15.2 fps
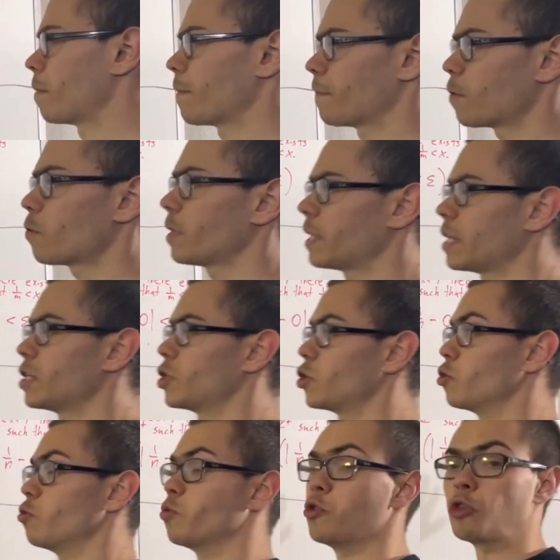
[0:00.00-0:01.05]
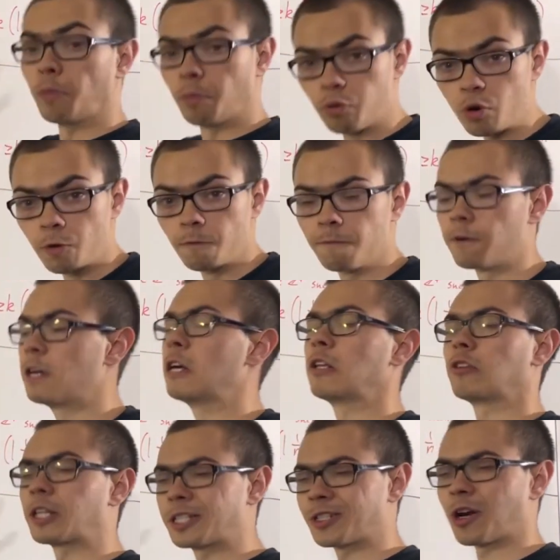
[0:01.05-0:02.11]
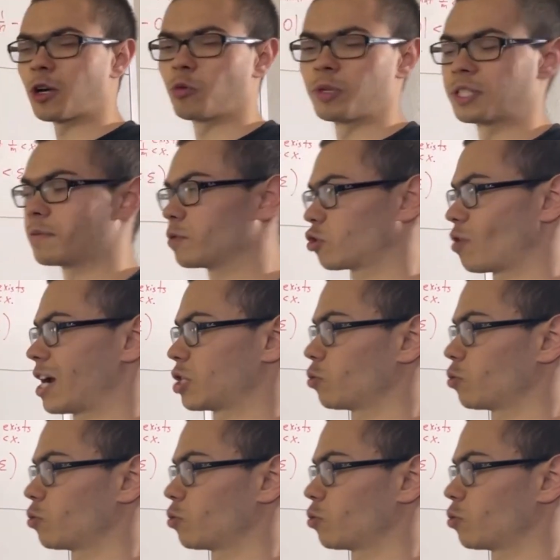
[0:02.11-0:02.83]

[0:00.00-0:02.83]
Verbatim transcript: before we get into the proof, let's start out with some scratch